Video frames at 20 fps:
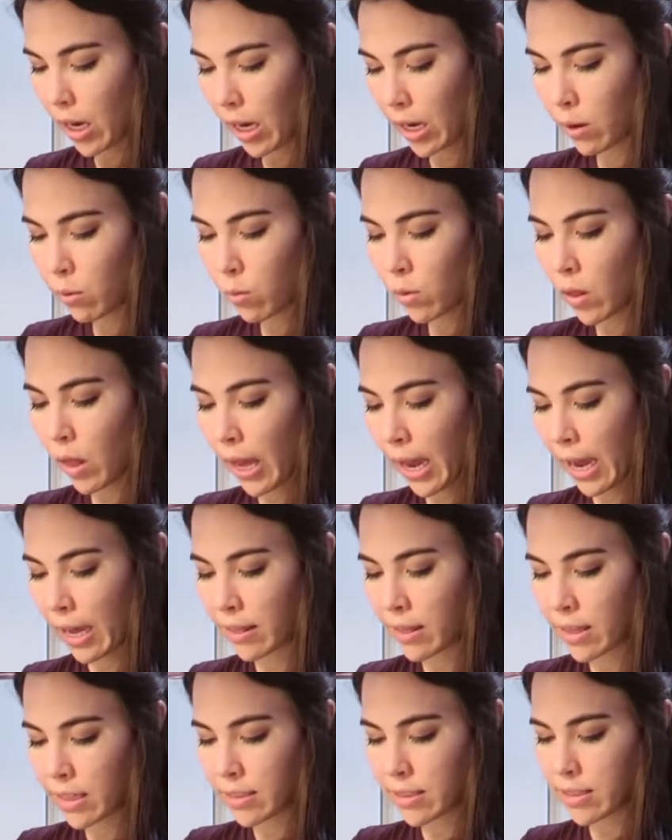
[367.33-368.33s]
I will
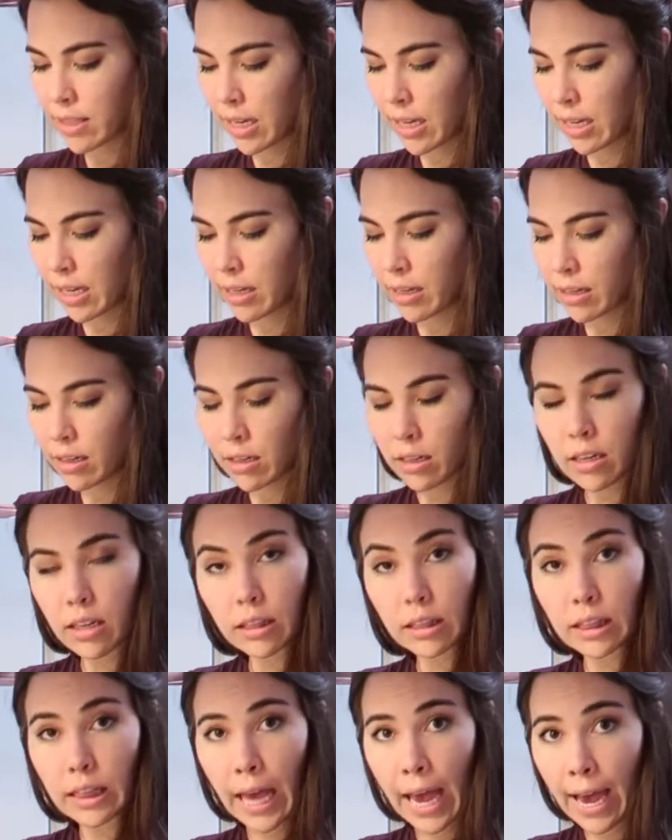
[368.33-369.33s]
add this in
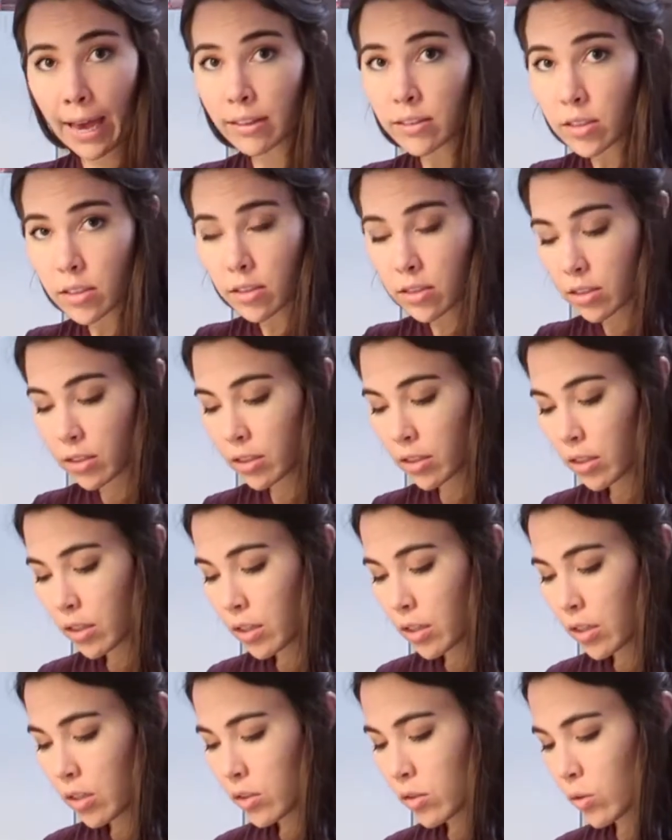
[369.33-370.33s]
last.
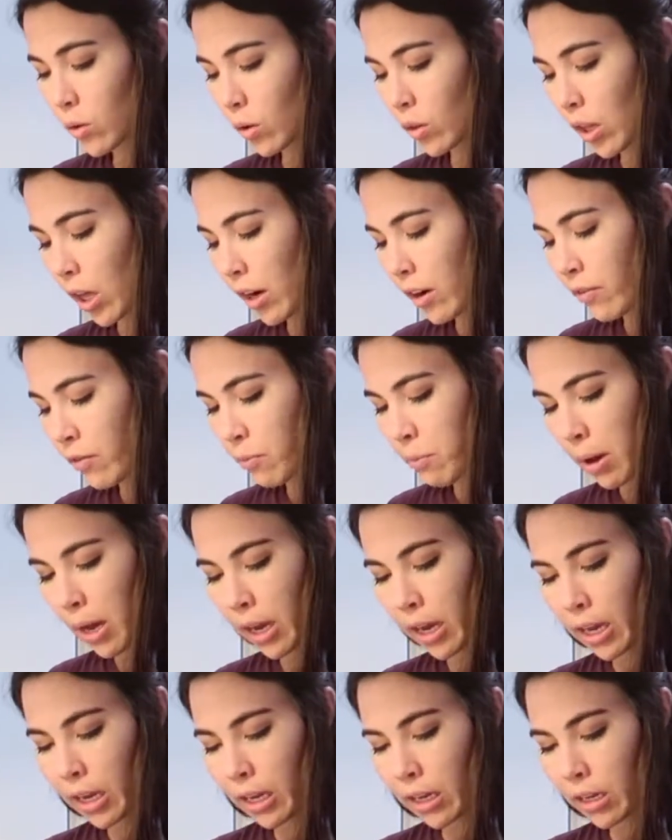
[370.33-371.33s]
So a lot of
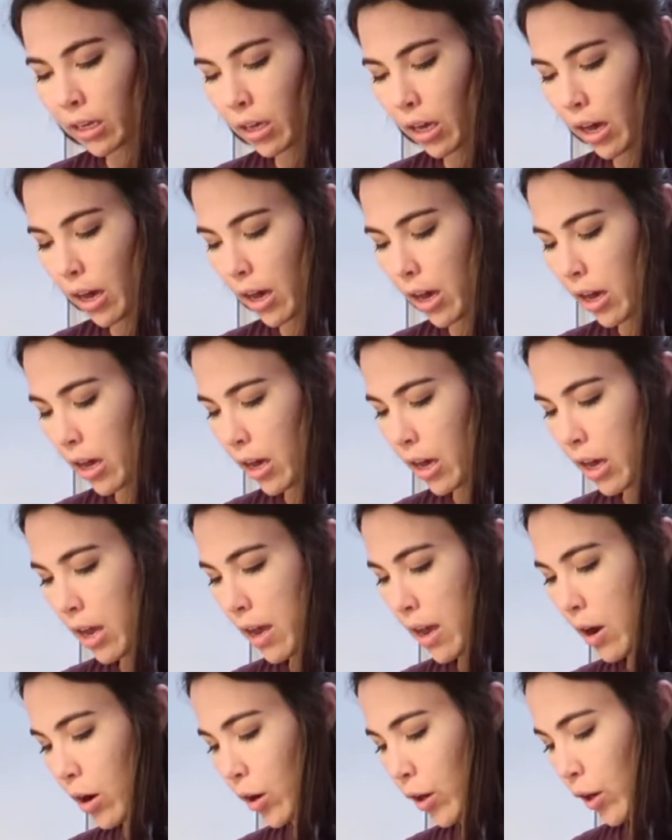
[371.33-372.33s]
my
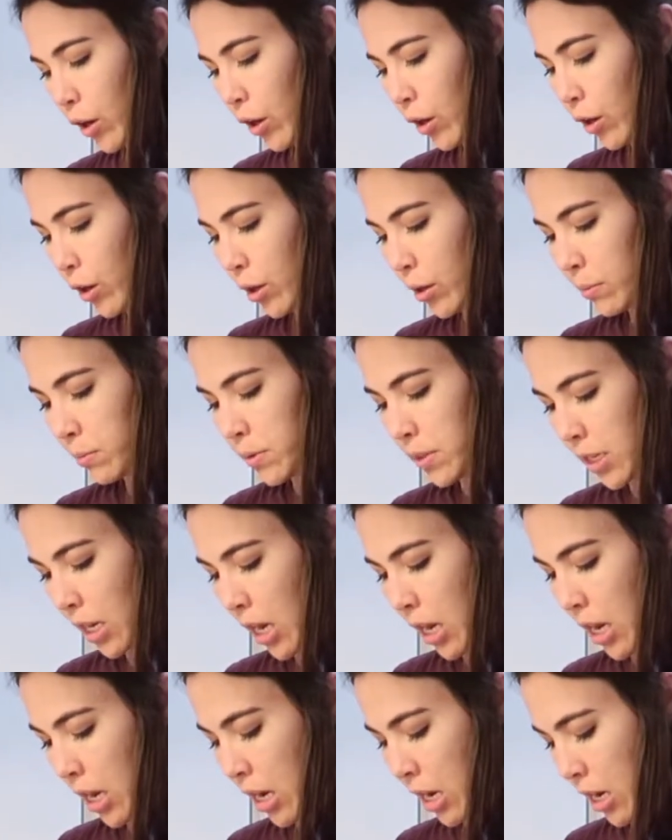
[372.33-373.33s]
herbs
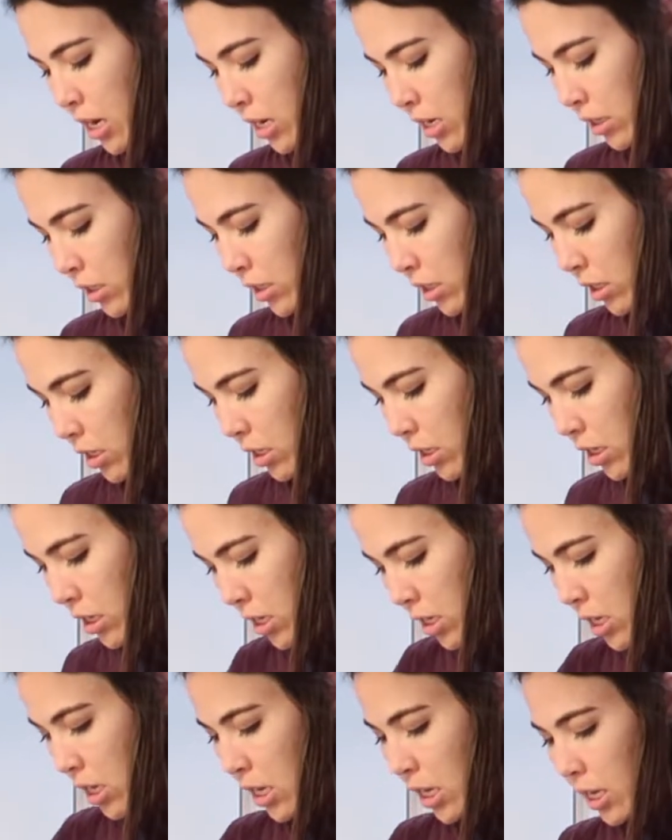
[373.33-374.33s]
and
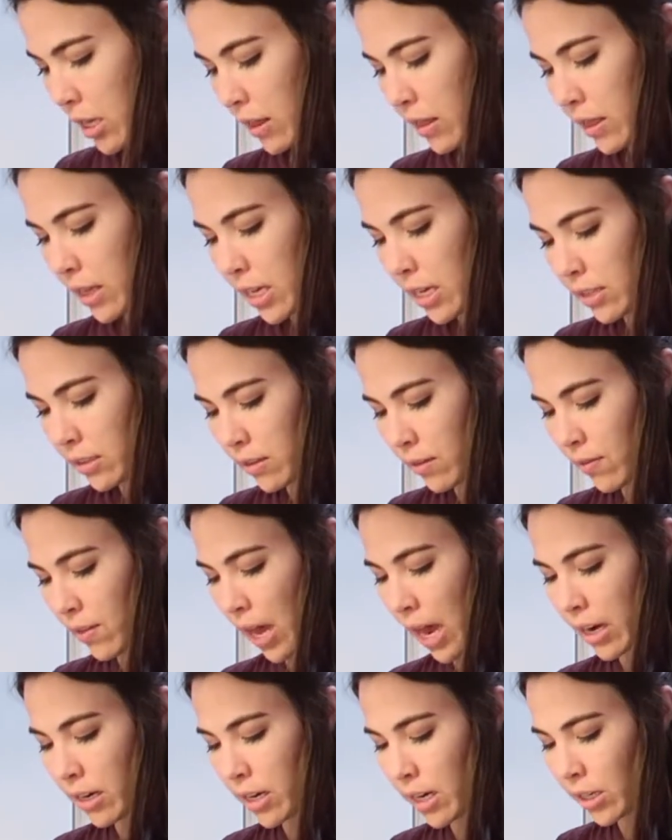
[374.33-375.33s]
things of
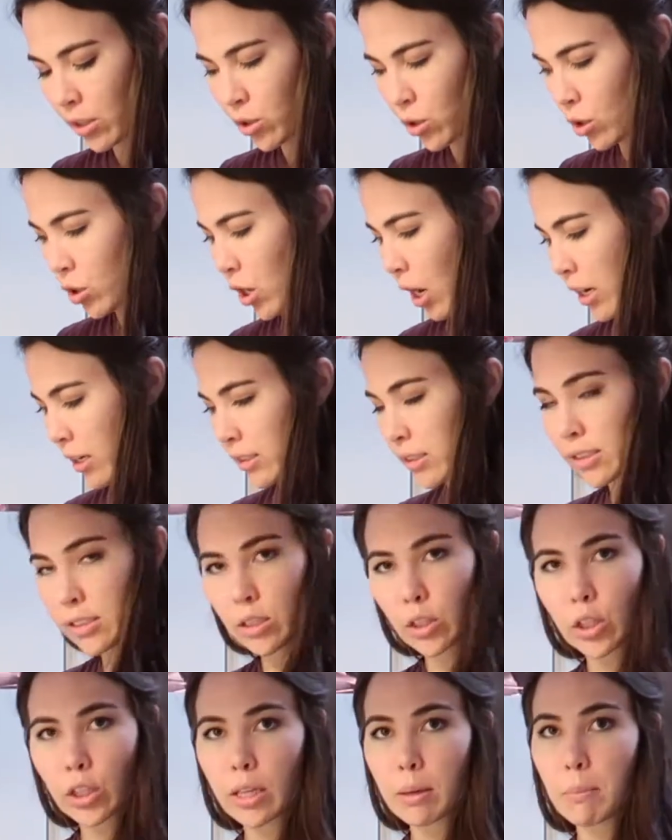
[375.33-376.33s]
that nature, not
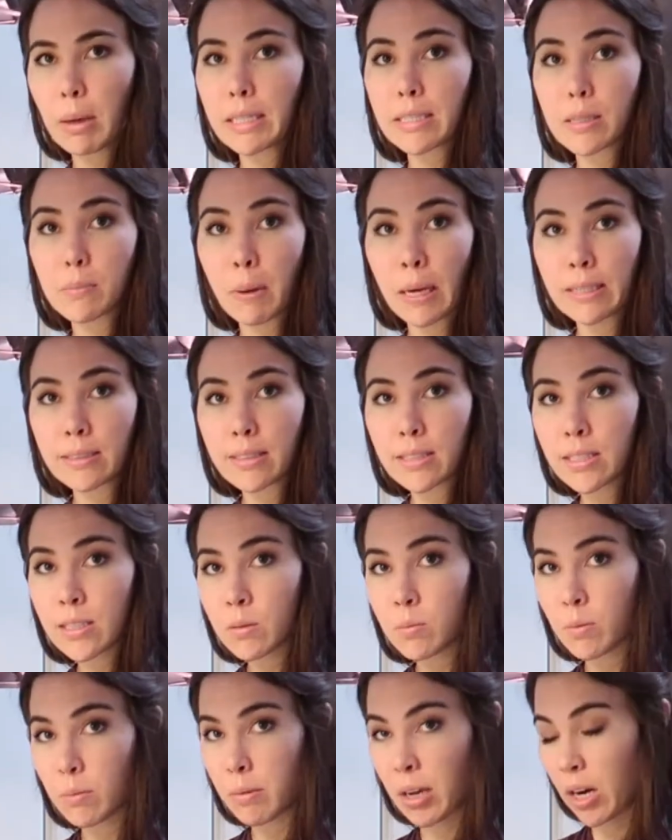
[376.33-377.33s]
necessarily my
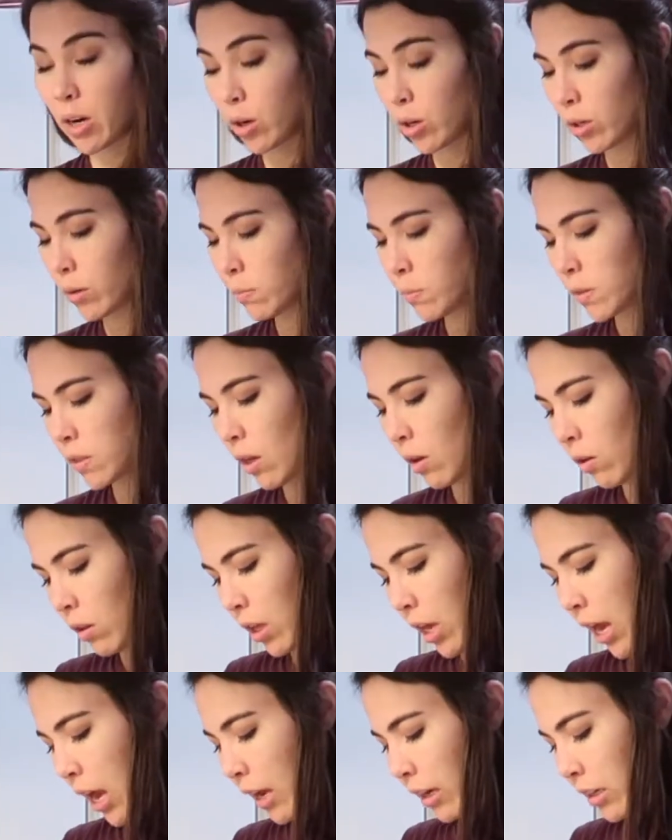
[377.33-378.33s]
spices, but my herbs,
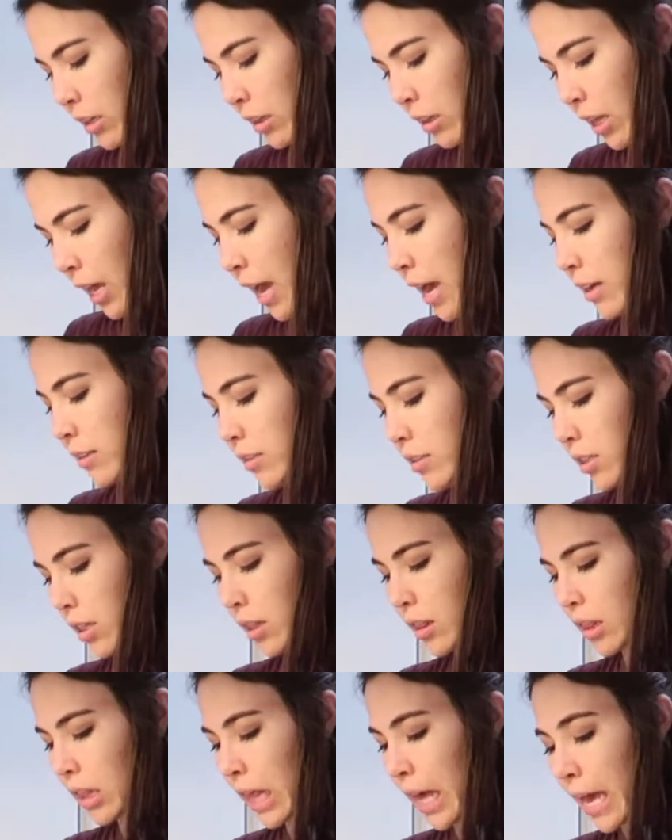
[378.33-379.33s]
I'll add in last,
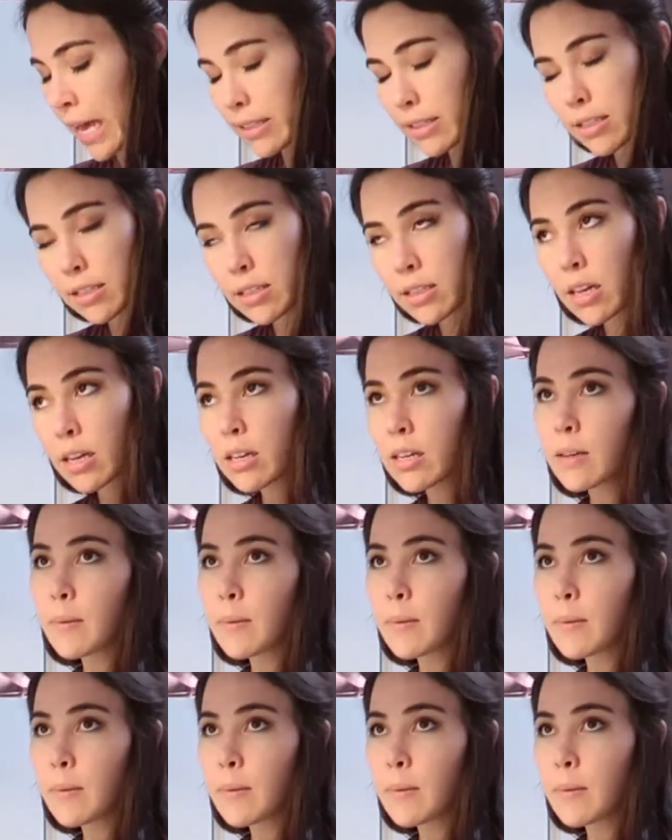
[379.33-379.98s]
unless